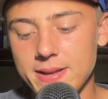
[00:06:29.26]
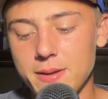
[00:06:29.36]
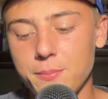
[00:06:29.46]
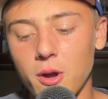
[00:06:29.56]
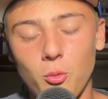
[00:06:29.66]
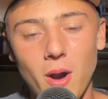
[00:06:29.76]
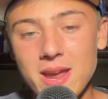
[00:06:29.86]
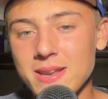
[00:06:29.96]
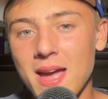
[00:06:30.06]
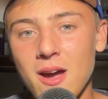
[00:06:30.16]
But
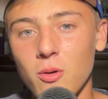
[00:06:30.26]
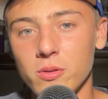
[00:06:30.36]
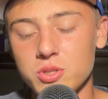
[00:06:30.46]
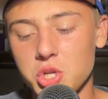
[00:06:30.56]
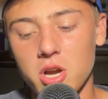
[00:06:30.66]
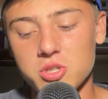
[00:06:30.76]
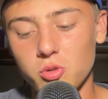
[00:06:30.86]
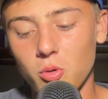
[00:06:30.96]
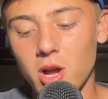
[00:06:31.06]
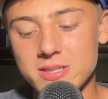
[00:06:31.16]
right now, Josh
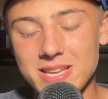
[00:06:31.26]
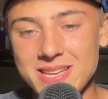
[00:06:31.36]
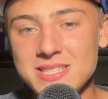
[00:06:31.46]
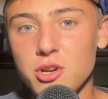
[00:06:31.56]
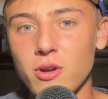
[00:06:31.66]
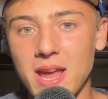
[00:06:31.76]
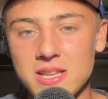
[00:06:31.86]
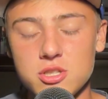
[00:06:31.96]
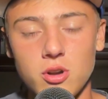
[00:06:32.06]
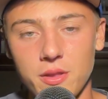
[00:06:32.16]
Rojas is your
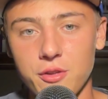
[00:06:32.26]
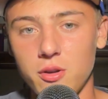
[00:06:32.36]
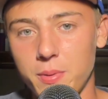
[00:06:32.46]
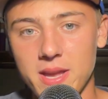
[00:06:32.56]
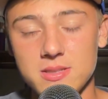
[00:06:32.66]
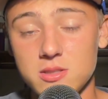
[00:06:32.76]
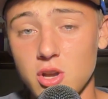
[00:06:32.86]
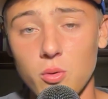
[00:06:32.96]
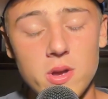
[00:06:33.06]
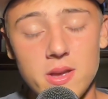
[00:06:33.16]
answer at third base.
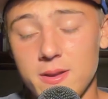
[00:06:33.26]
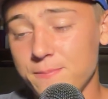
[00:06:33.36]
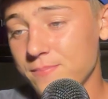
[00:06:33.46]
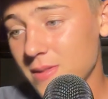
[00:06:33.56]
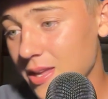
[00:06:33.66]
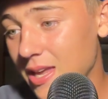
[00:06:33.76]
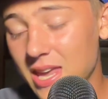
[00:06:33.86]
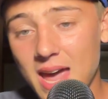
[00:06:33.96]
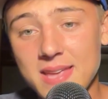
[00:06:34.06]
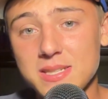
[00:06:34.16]
So
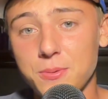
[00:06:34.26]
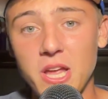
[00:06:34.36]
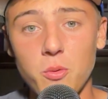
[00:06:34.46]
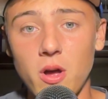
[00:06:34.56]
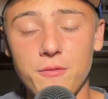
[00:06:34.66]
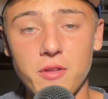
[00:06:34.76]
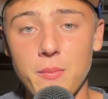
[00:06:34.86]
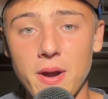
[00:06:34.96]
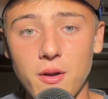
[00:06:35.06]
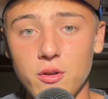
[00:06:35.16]
he has to play well for the
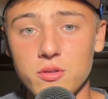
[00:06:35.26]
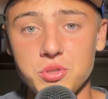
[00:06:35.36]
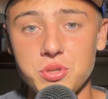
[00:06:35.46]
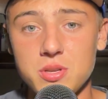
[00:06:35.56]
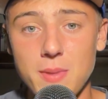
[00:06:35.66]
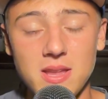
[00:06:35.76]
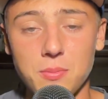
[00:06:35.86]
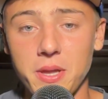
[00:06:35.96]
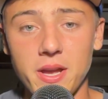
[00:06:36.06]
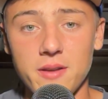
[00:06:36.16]
Mariners to make the
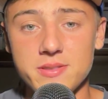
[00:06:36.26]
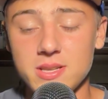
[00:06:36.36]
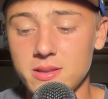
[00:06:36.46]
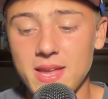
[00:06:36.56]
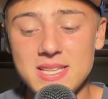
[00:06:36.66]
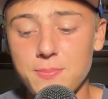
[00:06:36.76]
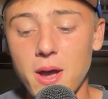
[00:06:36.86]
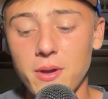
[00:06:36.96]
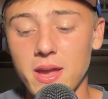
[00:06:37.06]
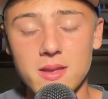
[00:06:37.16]
playoffs. That's
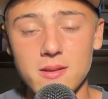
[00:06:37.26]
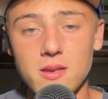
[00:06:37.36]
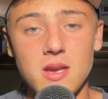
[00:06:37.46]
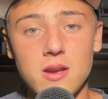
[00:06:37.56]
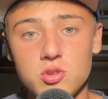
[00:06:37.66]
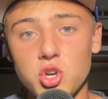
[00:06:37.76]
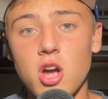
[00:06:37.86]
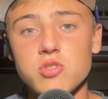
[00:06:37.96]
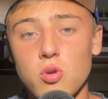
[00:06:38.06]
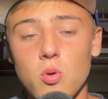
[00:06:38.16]
about it.
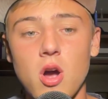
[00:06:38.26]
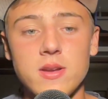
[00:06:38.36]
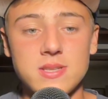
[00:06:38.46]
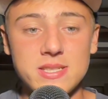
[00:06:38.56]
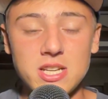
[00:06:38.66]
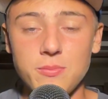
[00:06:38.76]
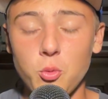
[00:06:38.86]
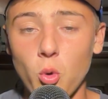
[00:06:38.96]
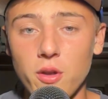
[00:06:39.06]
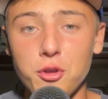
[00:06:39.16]
Josh Rojas is going to be
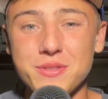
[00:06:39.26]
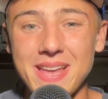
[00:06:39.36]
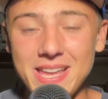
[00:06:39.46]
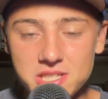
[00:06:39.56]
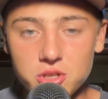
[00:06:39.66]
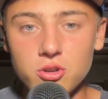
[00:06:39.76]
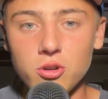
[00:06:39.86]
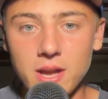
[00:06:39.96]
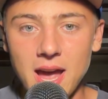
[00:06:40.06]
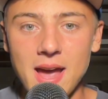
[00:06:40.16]
one of those
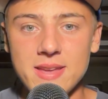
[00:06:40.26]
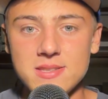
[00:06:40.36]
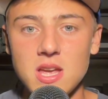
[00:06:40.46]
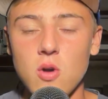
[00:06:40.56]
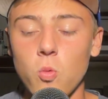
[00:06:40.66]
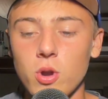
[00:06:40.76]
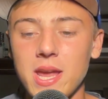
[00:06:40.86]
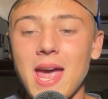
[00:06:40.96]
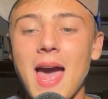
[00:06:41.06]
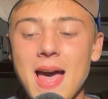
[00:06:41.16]
integral guys where
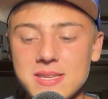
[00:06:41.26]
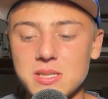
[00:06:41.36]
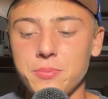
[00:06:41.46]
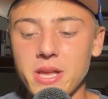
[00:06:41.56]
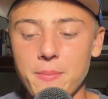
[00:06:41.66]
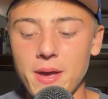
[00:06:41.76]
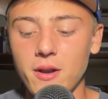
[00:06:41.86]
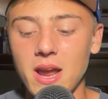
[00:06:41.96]
he has to play better.